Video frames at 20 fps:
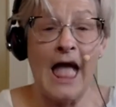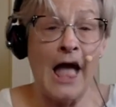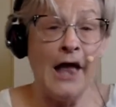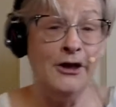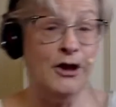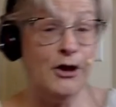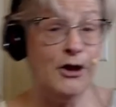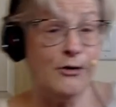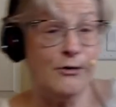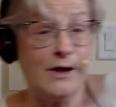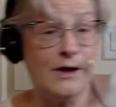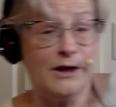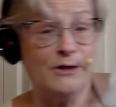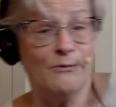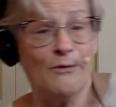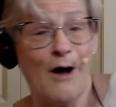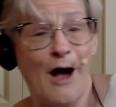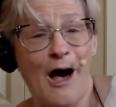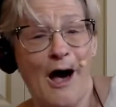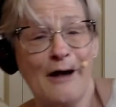And you
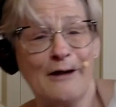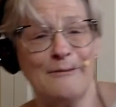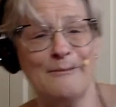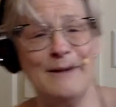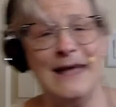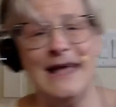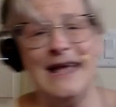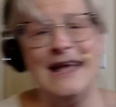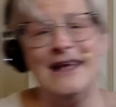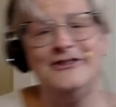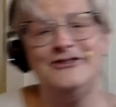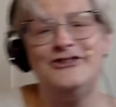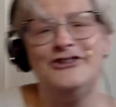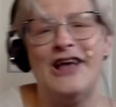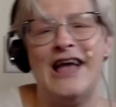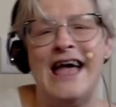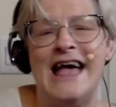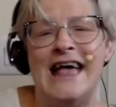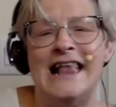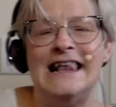can rock me
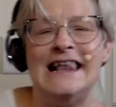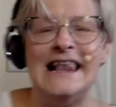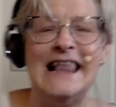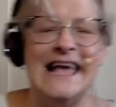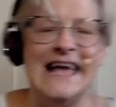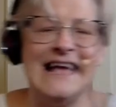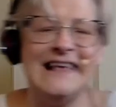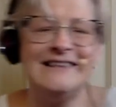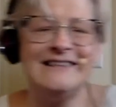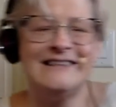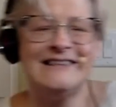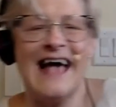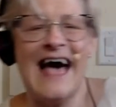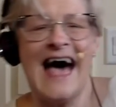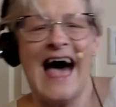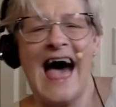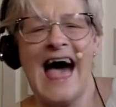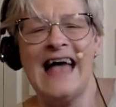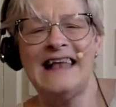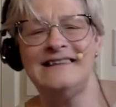gently
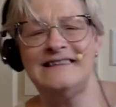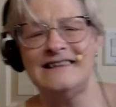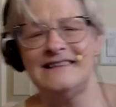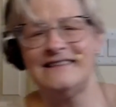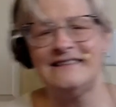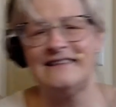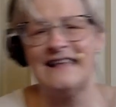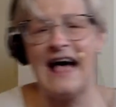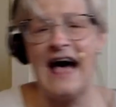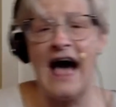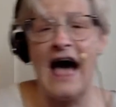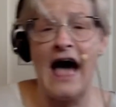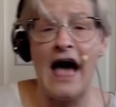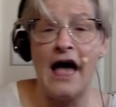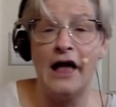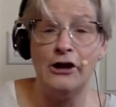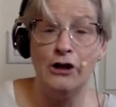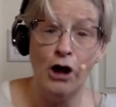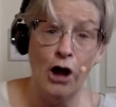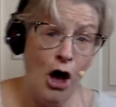side to
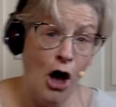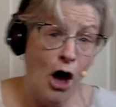side,